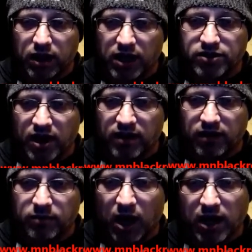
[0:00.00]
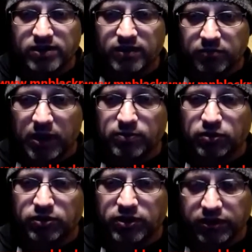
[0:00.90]
HIV positive
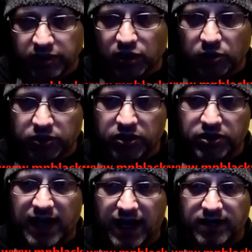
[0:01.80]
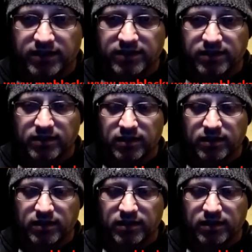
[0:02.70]
people to disclose their status.